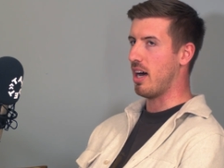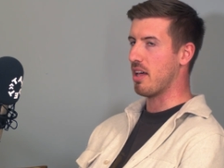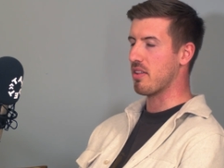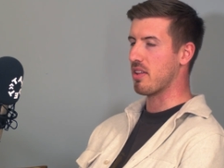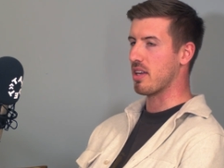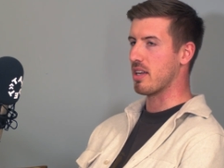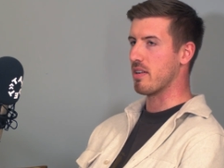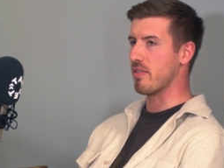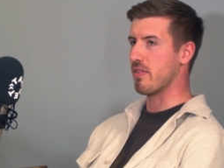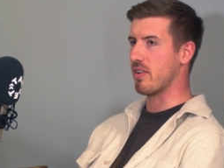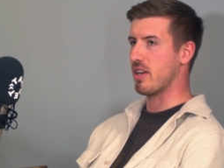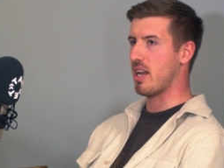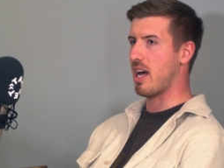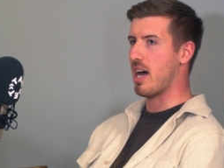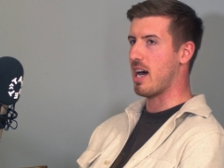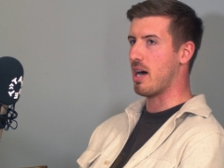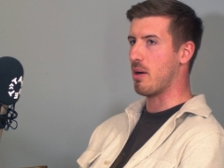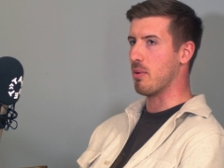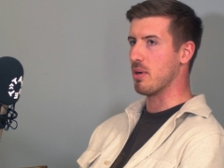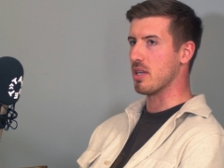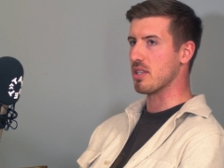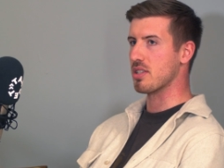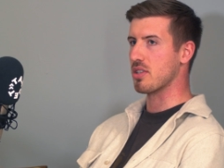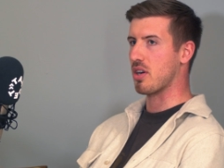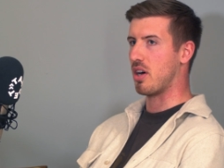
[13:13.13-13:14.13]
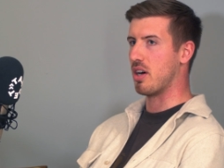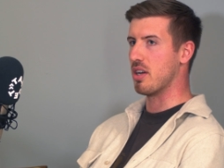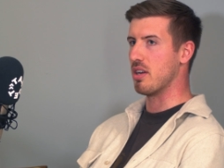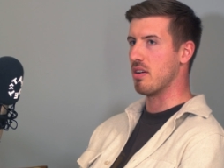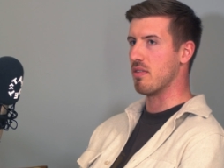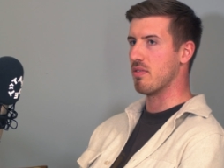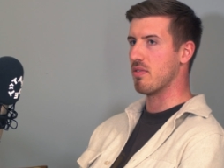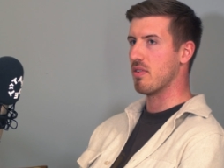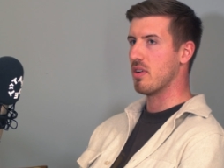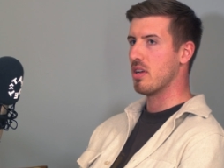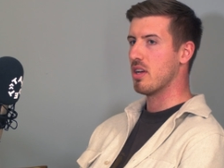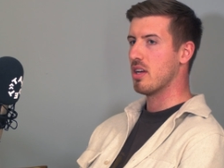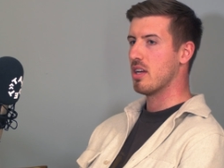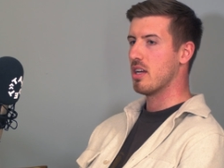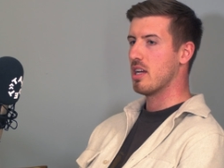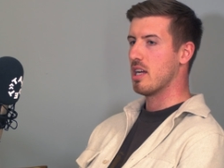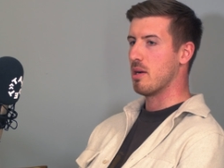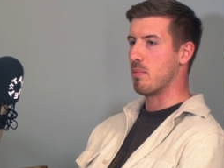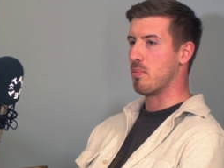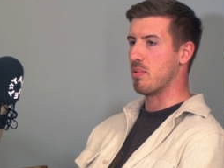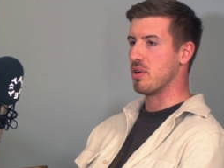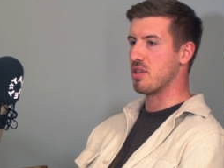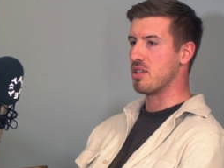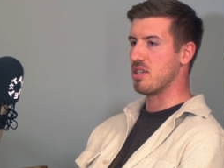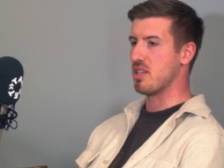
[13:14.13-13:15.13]
I think for now it's kind of
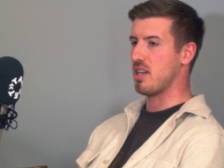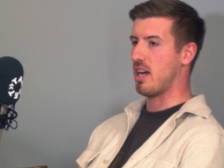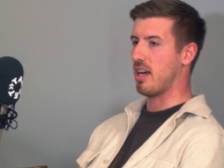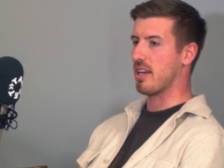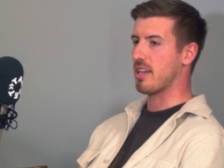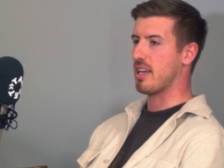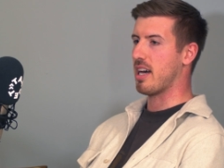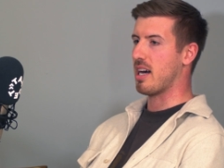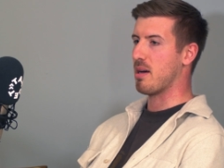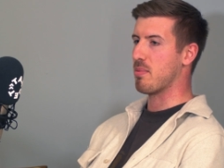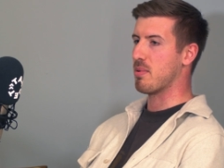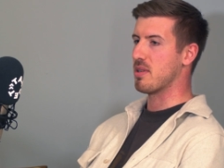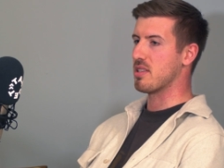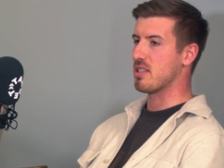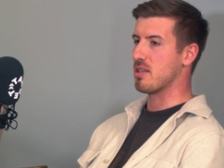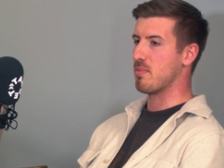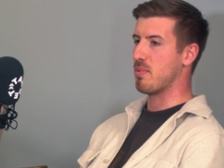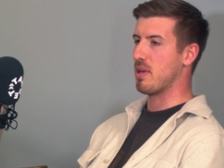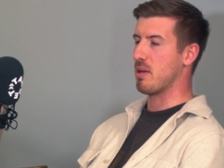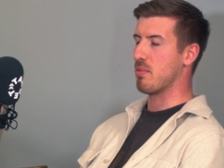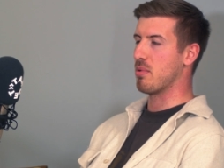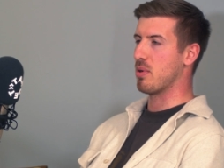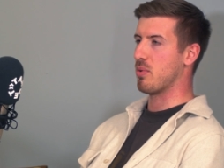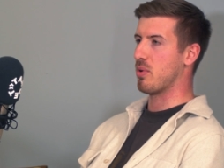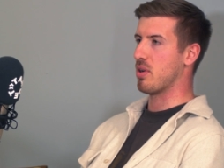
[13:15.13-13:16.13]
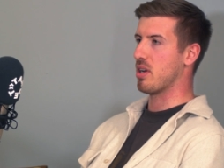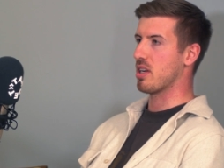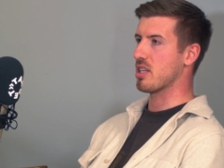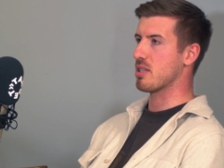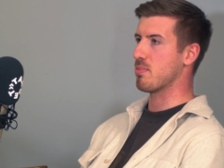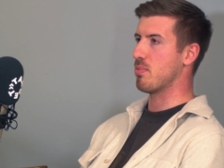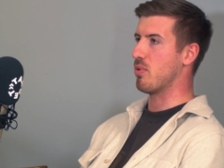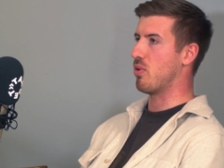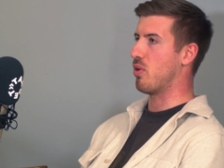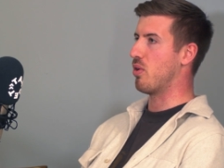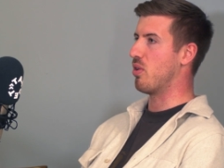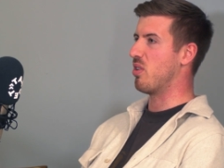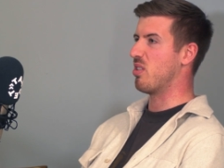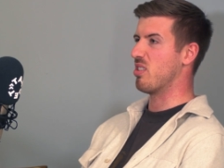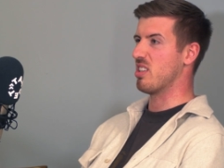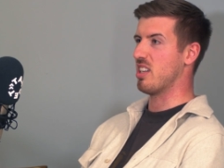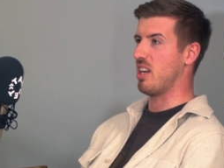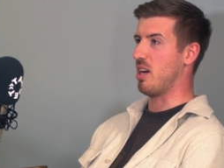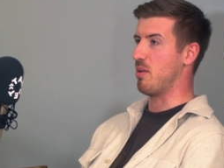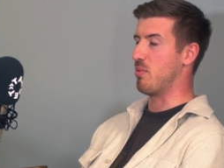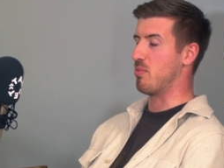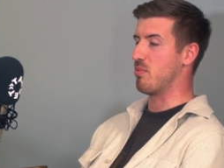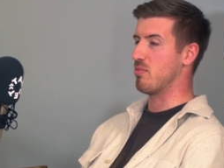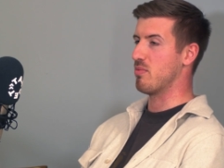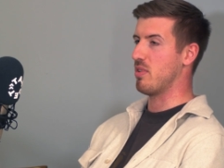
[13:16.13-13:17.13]
bridging that gap into people who want to explore, you
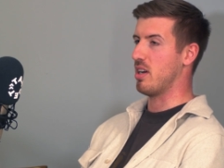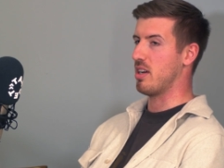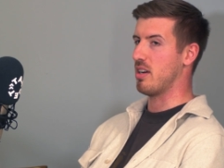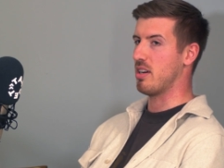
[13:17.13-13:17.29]
know,